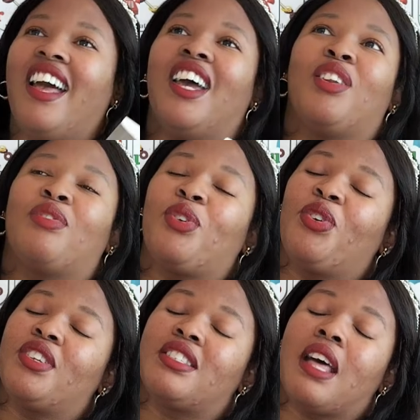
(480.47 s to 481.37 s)
of
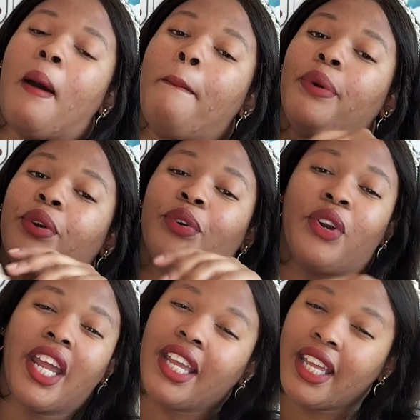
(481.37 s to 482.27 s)
course,
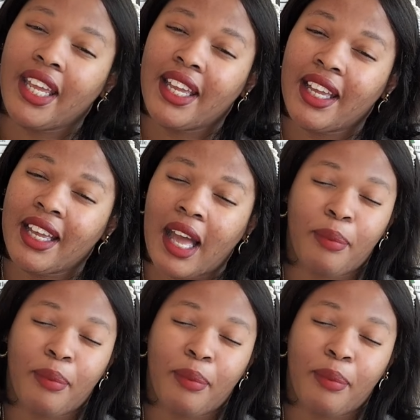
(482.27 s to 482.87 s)
praying.